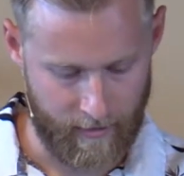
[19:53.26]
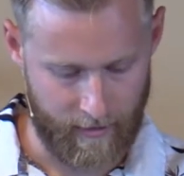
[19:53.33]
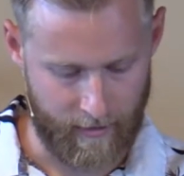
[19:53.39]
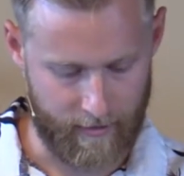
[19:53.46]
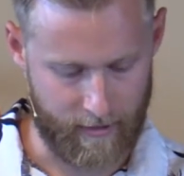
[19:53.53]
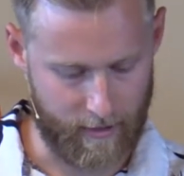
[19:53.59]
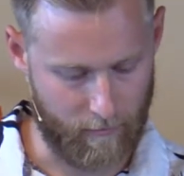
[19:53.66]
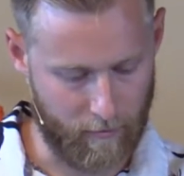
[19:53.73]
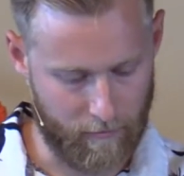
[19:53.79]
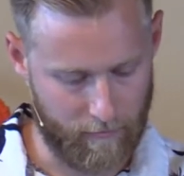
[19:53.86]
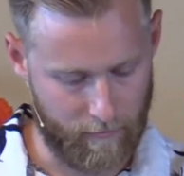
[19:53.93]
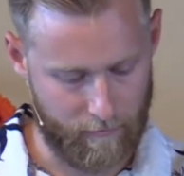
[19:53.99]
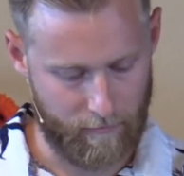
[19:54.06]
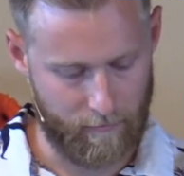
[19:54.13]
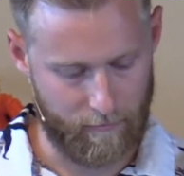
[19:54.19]
And so
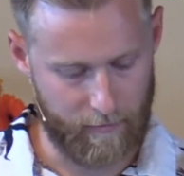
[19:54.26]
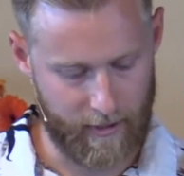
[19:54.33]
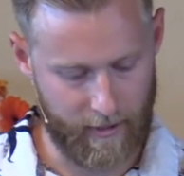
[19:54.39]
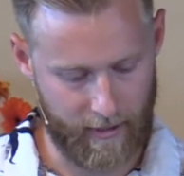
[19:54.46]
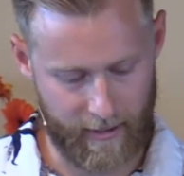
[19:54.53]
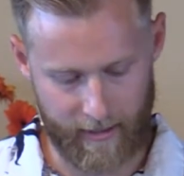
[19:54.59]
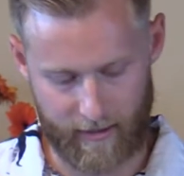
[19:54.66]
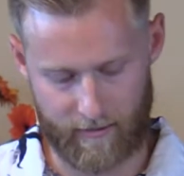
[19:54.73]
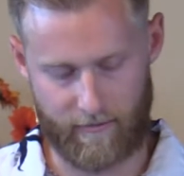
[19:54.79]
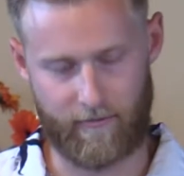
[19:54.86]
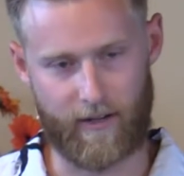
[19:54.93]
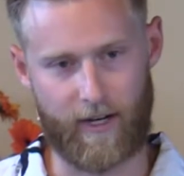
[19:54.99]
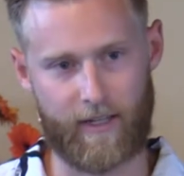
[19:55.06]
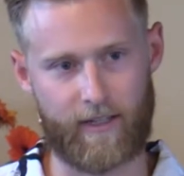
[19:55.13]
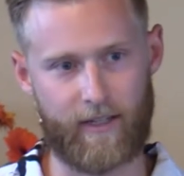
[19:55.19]
when we look at the
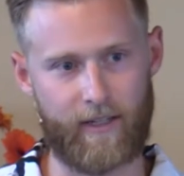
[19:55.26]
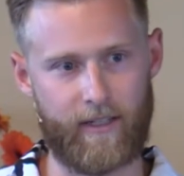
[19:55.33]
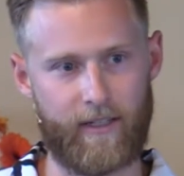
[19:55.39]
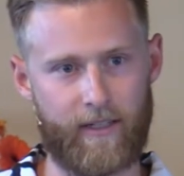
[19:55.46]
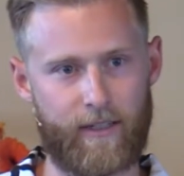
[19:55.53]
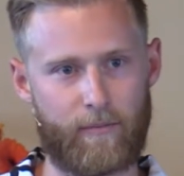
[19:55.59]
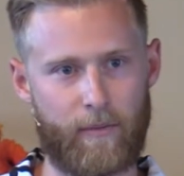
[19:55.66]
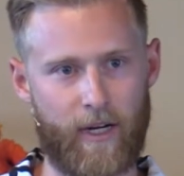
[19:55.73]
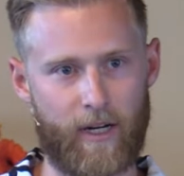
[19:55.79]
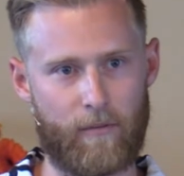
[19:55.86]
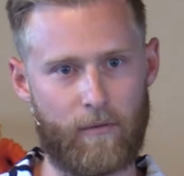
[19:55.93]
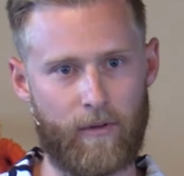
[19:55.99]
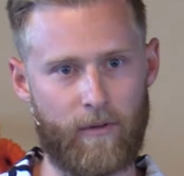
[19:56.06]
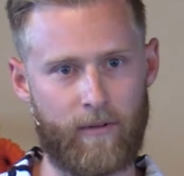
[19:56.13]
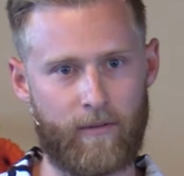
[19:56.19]
Father in this
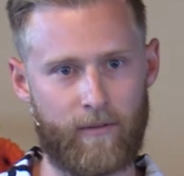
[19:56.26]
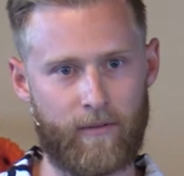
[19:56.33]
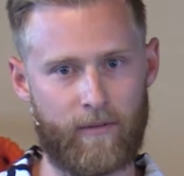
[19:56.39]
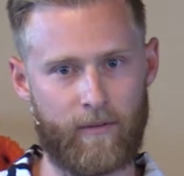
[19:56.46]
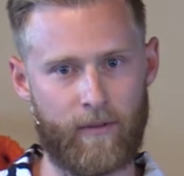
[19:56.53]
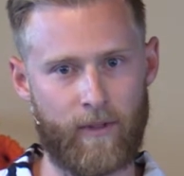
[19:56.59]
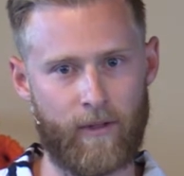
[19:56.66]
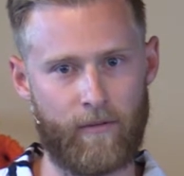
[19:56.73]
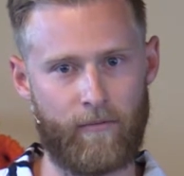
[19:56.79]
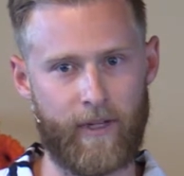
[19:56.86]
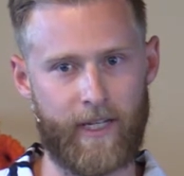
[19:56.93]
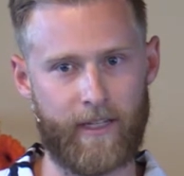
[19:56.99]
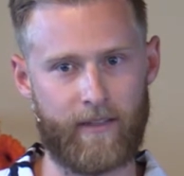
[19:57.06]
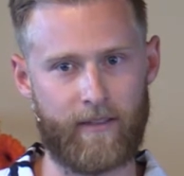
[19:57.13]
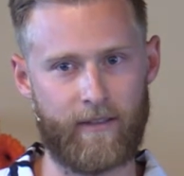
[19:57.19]
parable,
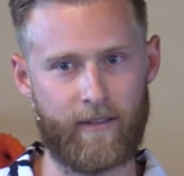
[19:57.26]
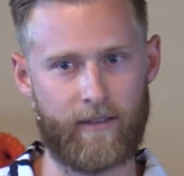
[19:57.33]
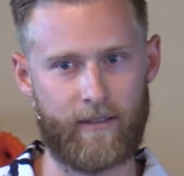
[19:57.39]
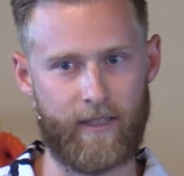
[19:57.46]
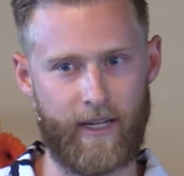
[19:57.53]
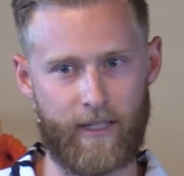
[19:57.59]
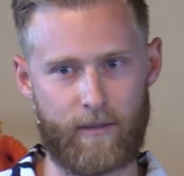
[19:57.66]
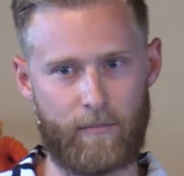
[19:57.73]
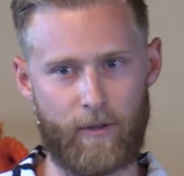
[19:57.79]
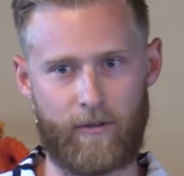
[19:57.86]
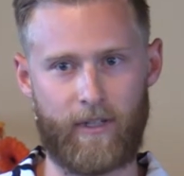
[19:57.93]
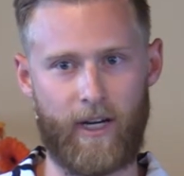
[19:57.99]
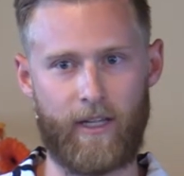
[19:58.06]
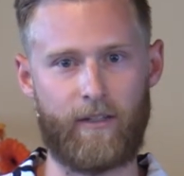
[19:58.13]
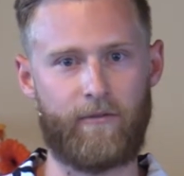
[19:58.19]
We could say it's
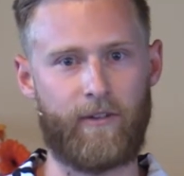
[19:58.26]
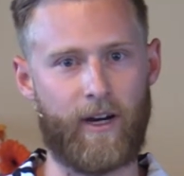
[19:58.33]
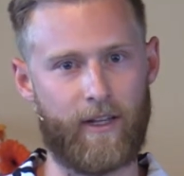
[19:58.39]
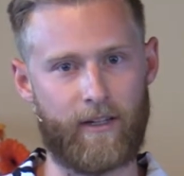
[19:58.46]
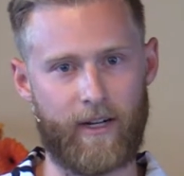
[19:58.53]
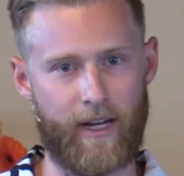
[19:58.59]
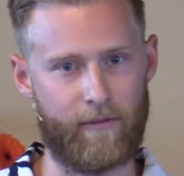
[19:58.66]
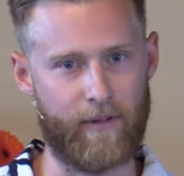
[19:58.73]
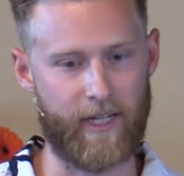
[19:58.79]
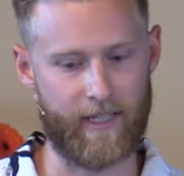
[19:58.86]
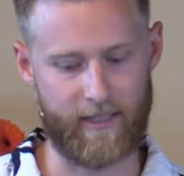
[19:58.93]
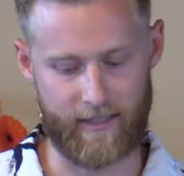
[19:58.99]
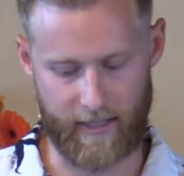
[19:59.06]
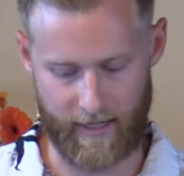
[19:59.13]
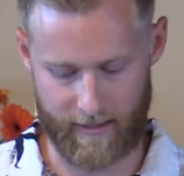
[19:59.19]
both God the Father, and we
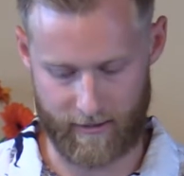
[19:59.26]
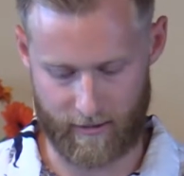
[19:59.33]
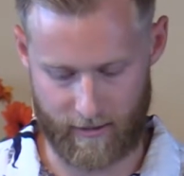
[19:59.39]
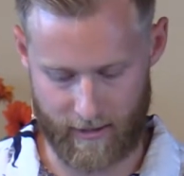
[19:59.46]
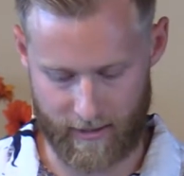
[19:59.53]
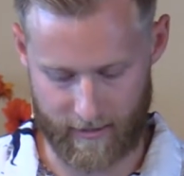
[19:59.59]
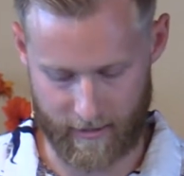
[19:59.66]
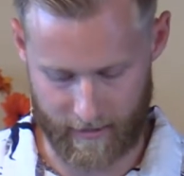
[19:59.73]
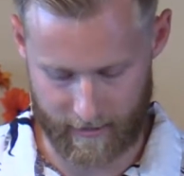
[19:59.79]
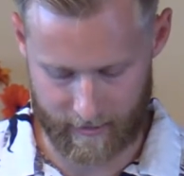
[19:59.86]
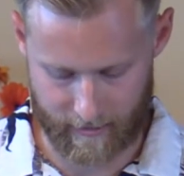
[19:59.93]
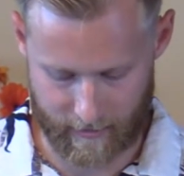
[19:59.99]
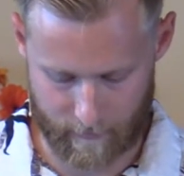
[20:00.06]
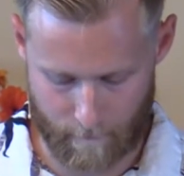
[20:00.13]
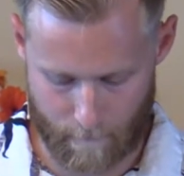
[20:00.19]
could say it's
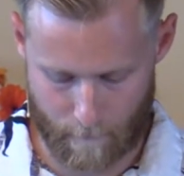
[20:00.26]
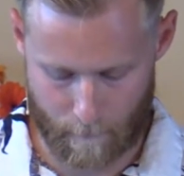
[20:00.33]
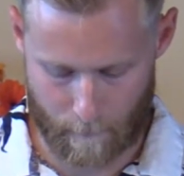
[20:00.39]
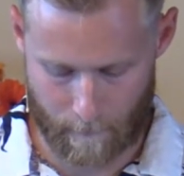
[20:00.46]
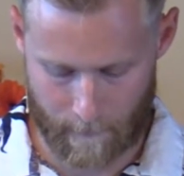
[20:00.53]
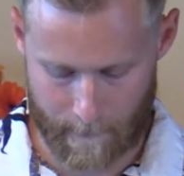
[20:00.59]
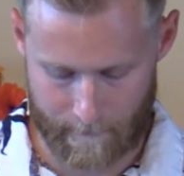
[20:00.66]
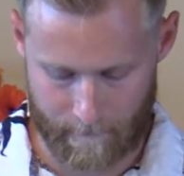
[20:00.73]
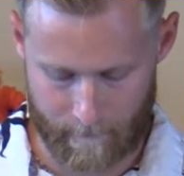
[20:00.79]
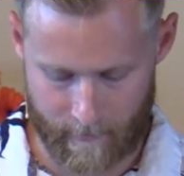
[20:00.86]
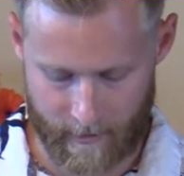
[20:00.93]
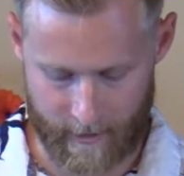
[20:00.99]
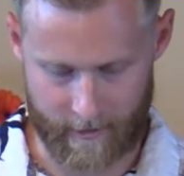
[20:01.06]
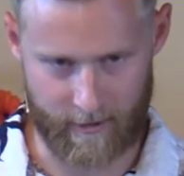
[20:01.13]
Jesus. And